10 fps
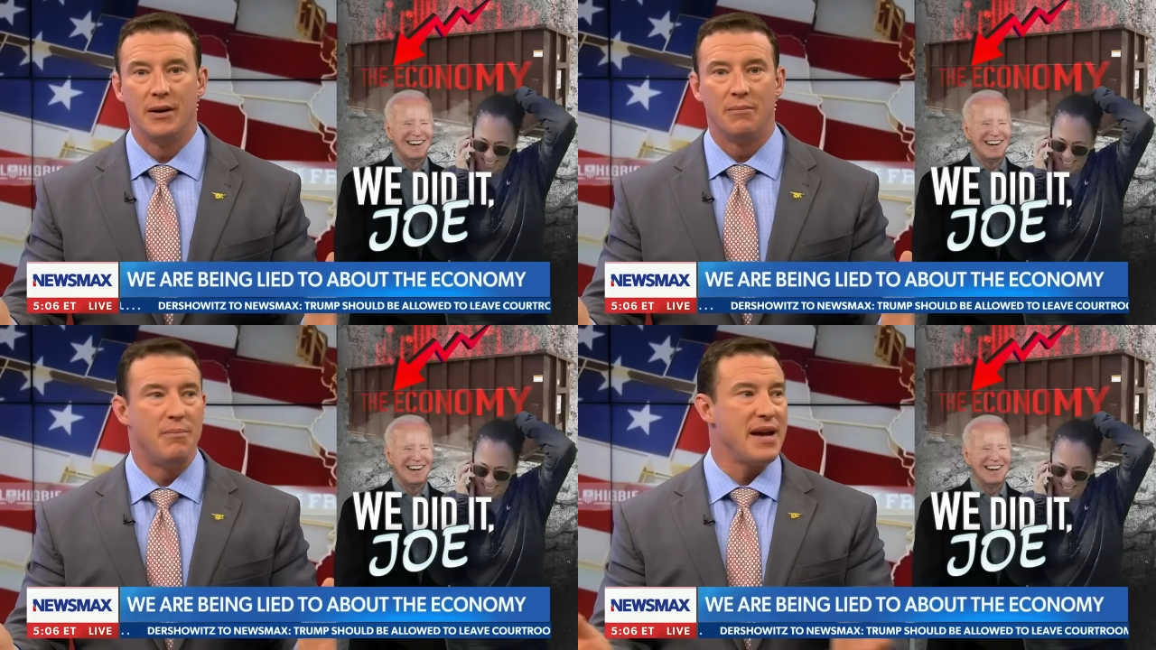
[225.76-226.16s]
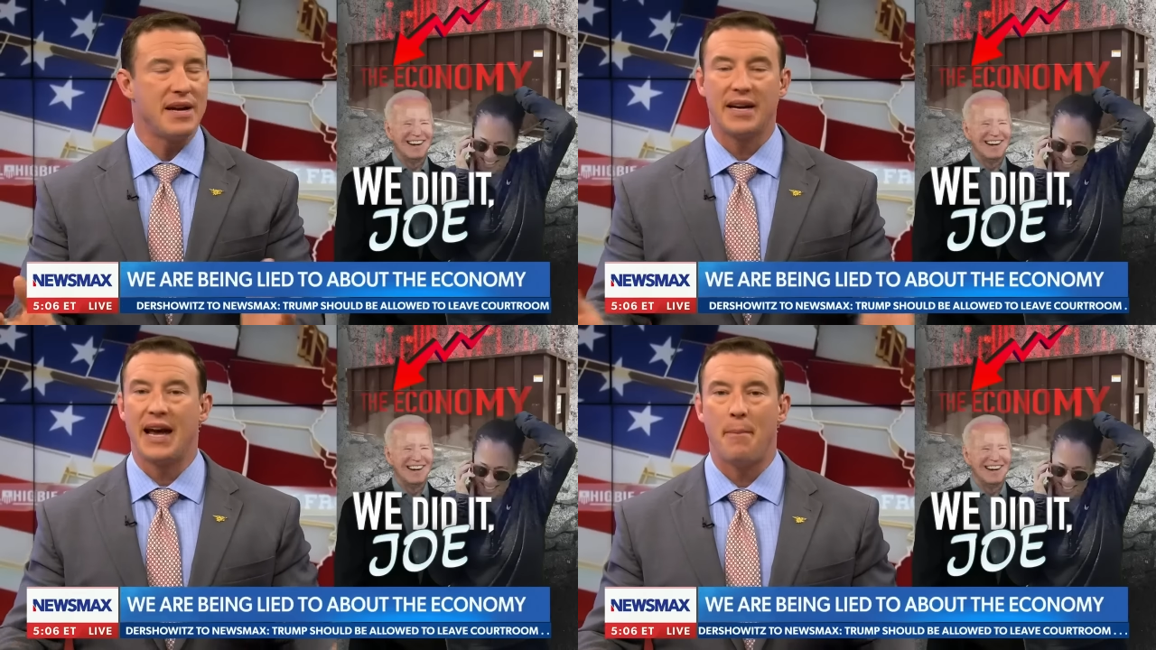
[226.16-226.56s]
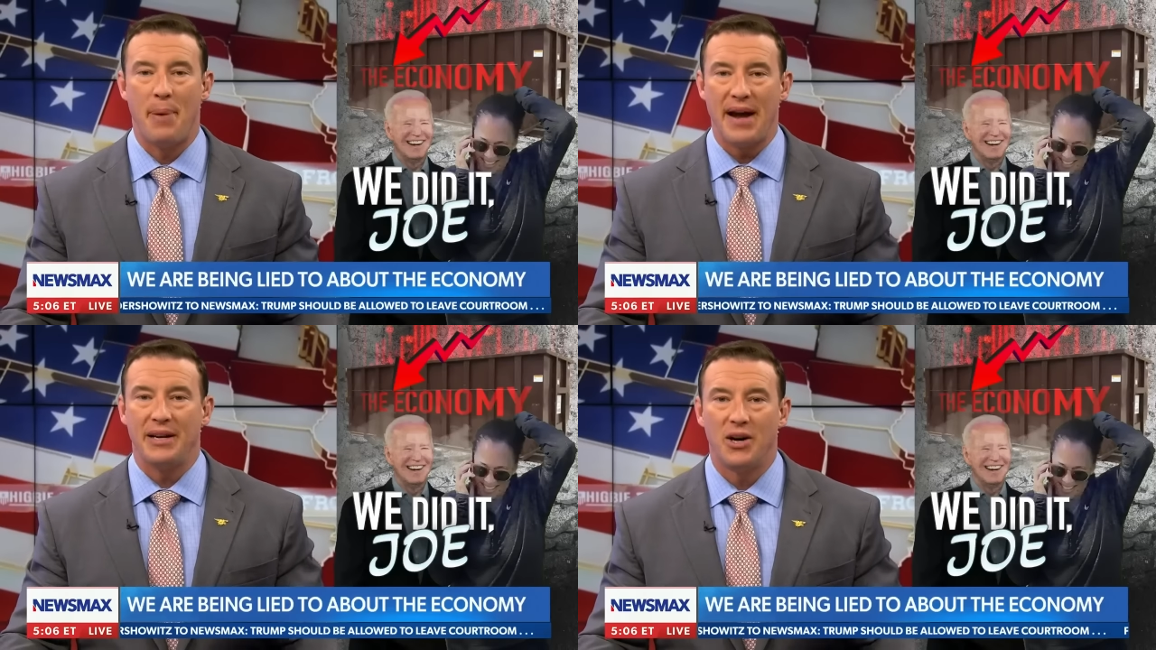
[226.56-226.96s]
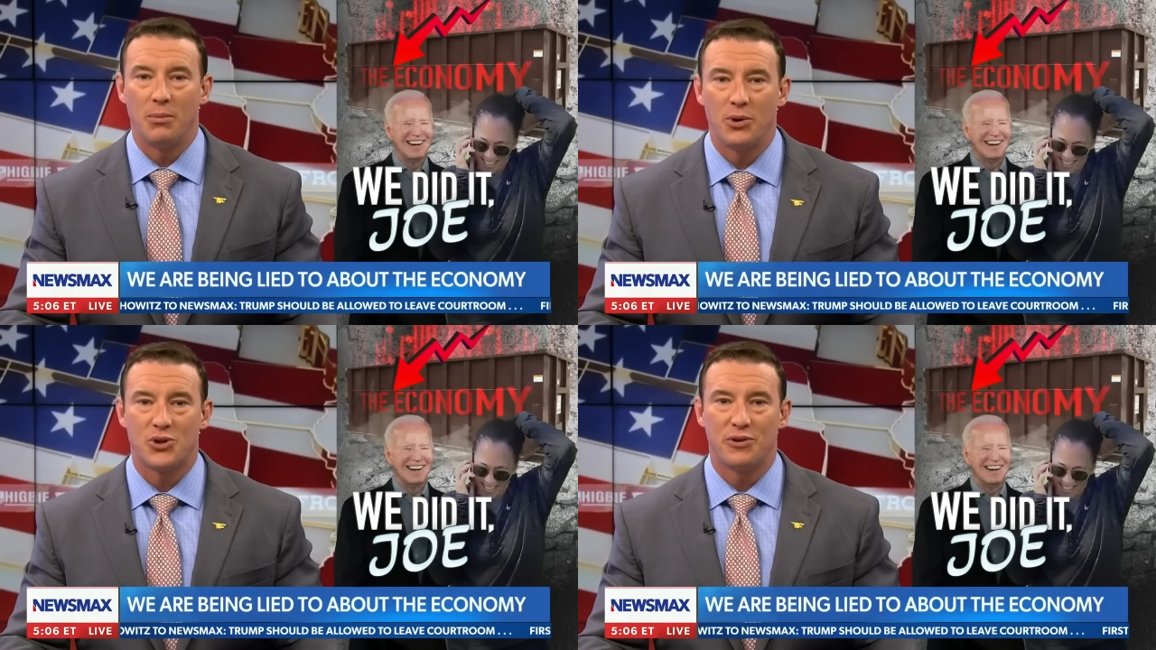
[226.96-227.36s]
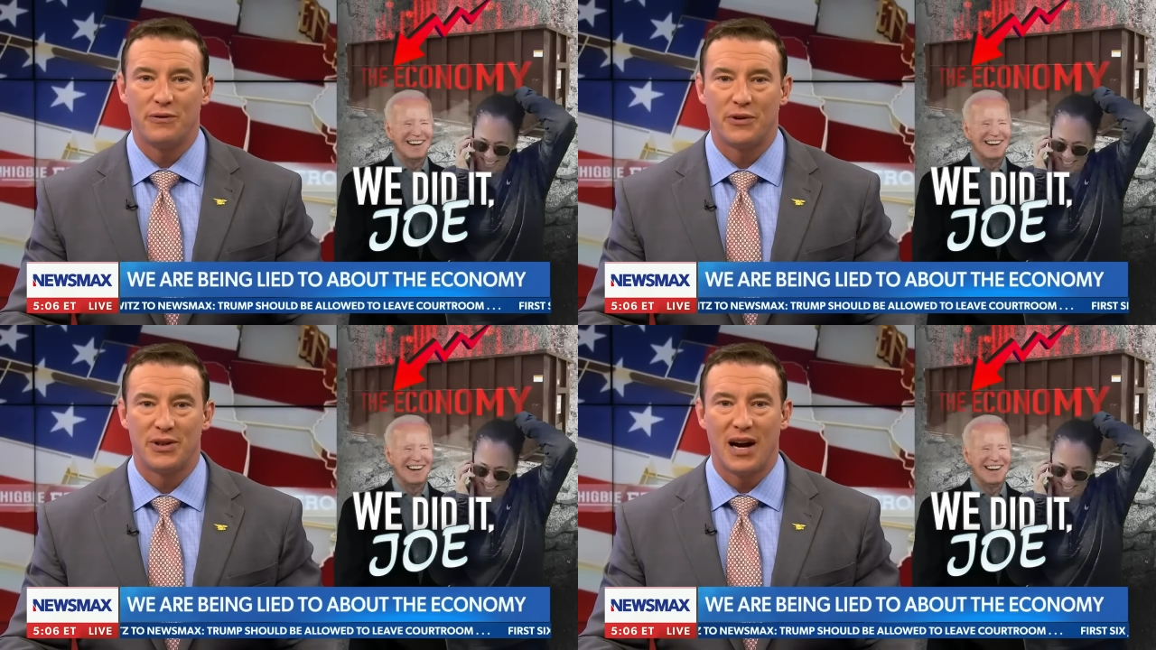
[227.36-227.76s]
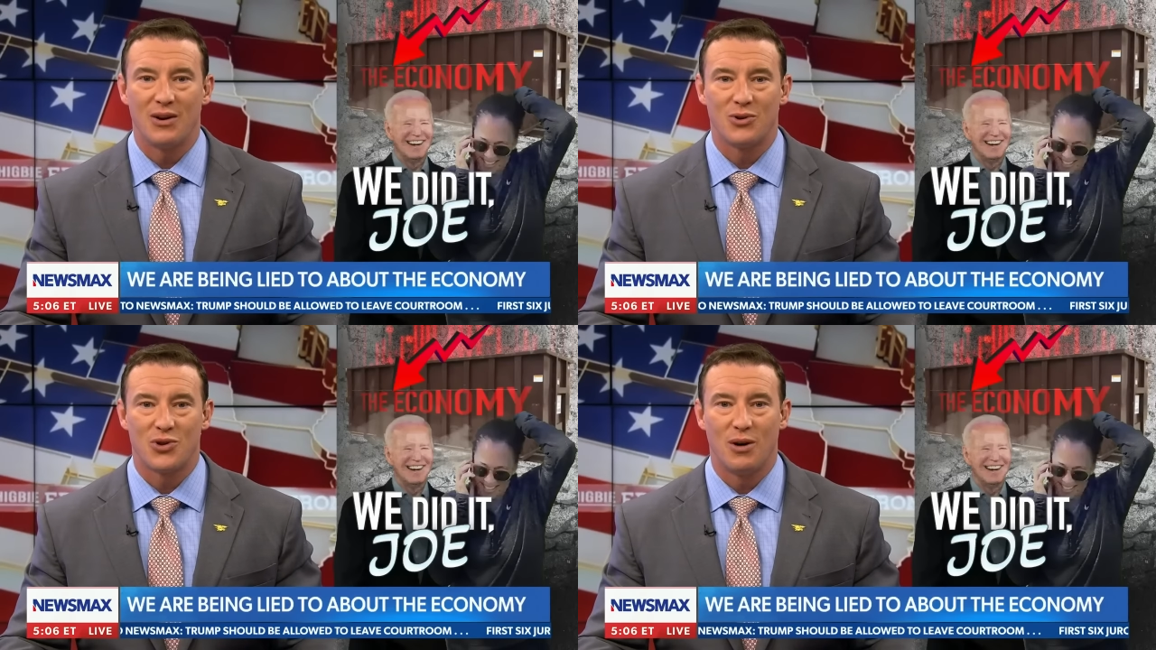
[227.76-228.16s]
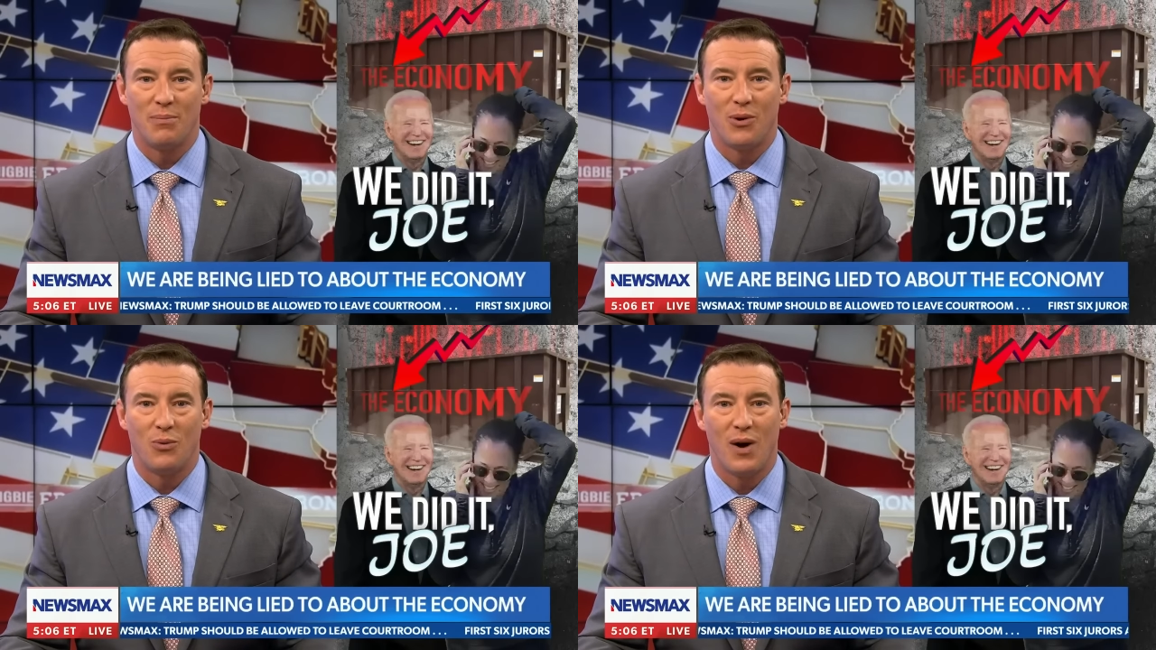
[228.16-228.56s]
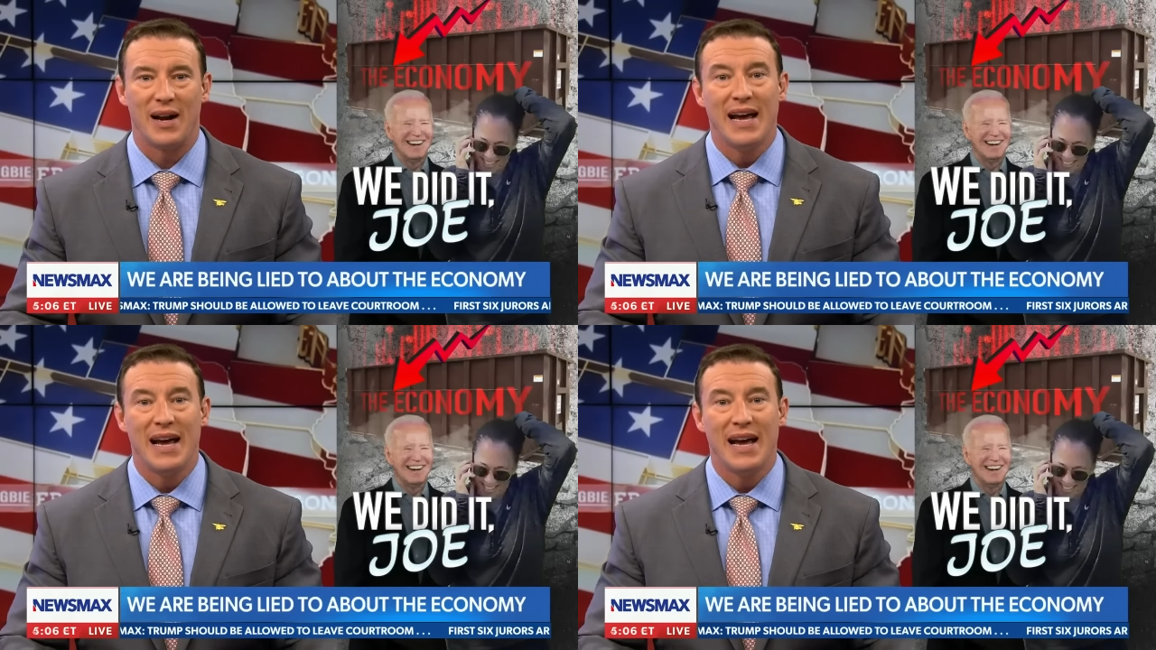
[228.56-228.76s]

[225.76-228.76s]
Speaker 1: make a campaign commercial for Donald Trump or what.